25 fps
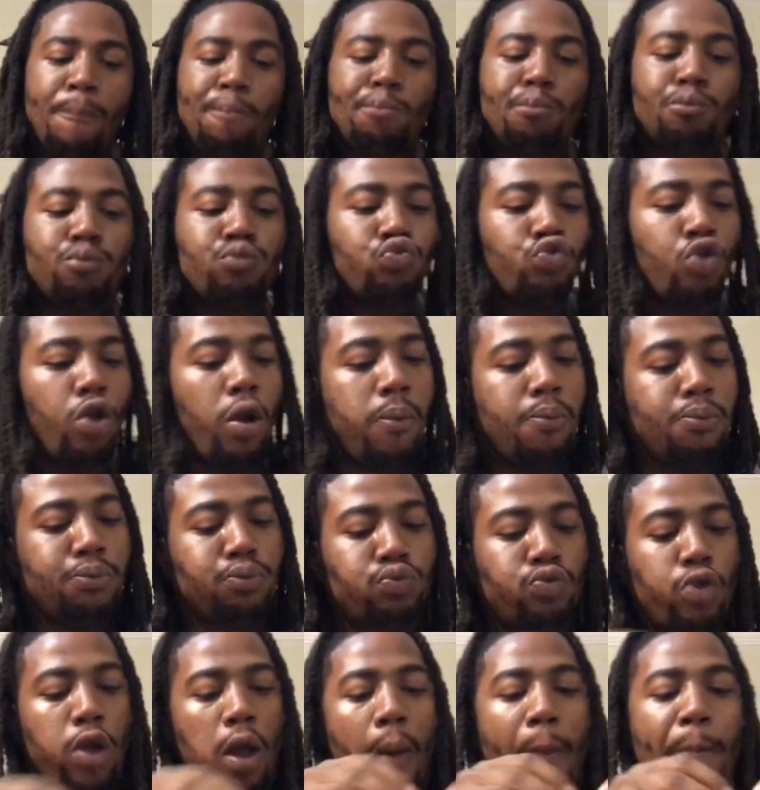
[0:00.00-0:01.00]
But
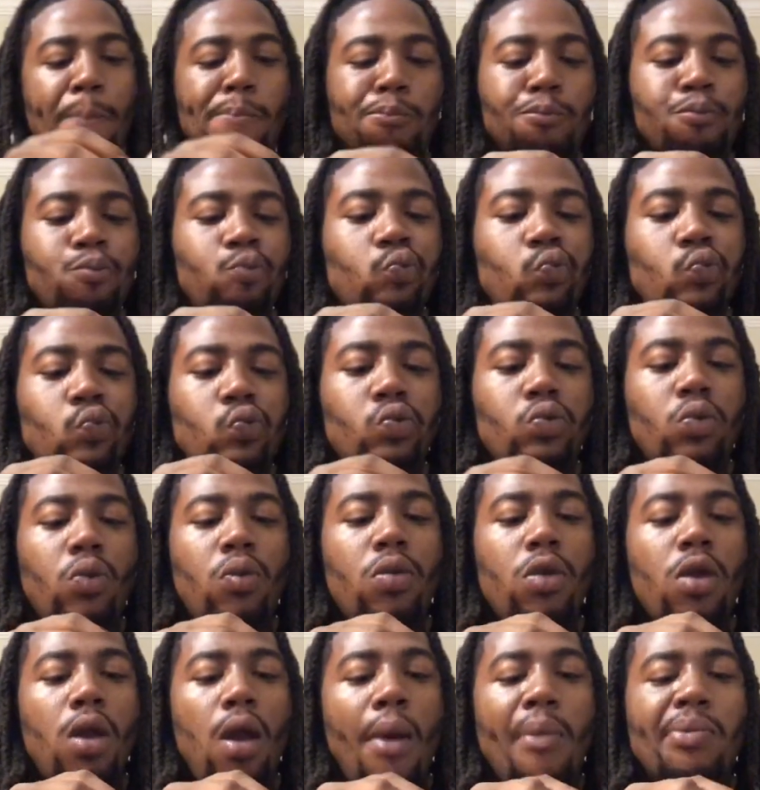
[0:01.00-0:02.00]
uh, honestly, a lot of
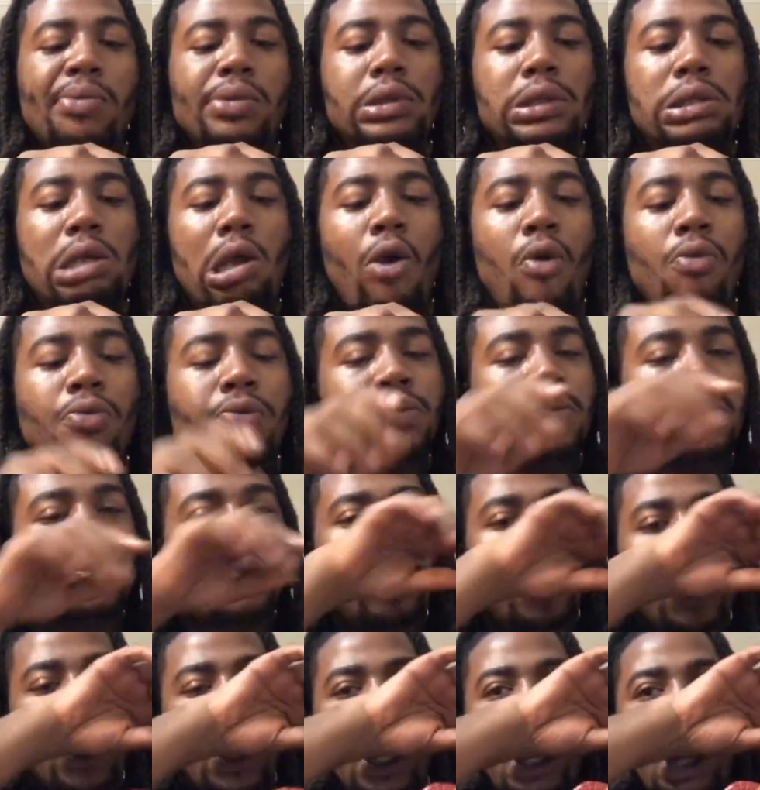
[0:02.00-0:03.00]
people saying, fuck that,
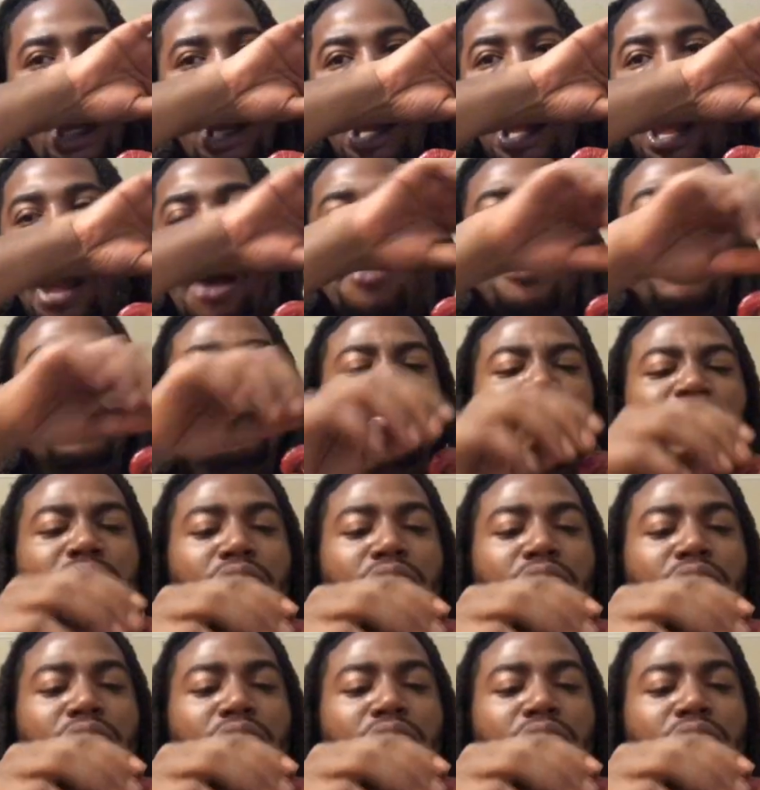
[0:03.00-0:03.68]
I'm getting broke now.